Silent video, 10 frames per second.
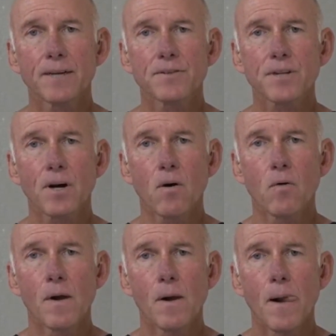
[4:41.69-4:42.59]
And
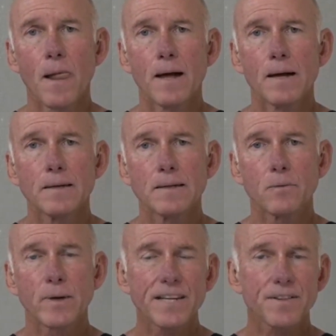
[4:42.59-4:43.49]
so
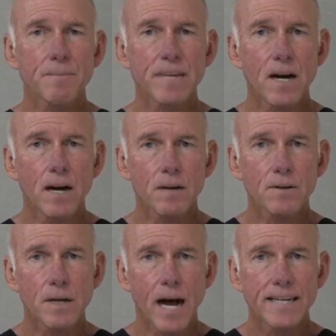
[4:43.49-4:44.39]
we get them
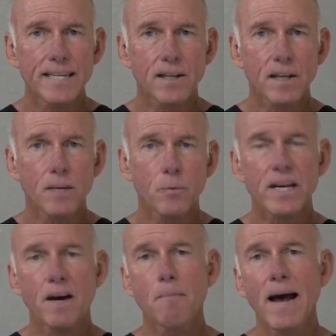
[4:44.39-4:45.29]
young,
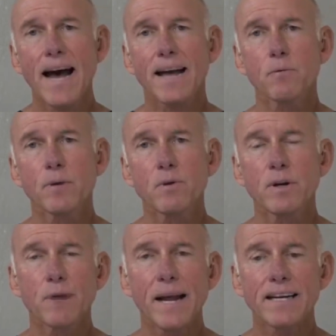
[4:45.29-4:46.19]
ideally, we come back and
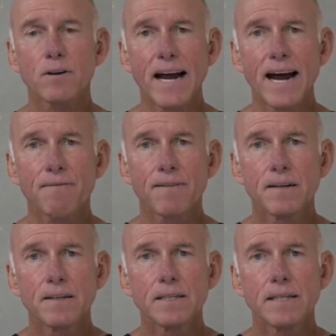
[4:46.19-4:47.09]
we
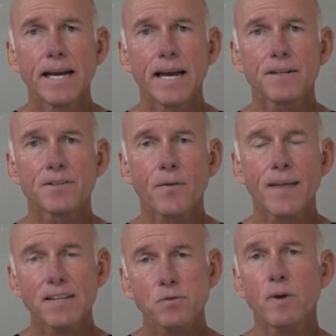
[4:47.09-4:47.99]
re-radiograph, and
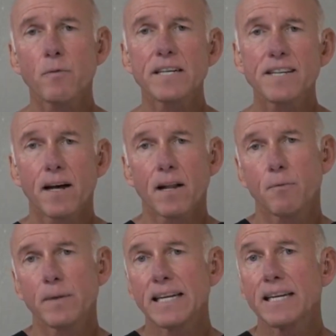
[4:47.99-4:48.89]
so that's when we
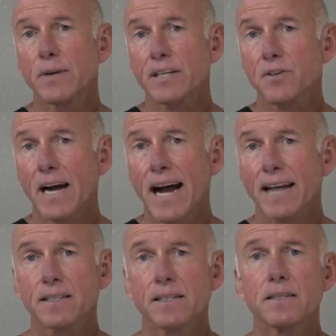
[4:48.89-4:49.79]
tell if we need to
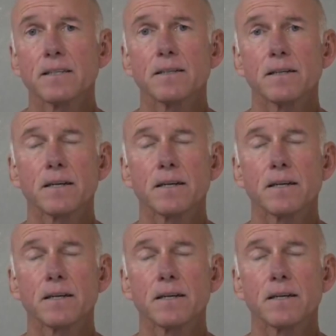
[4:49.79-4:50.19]
extract.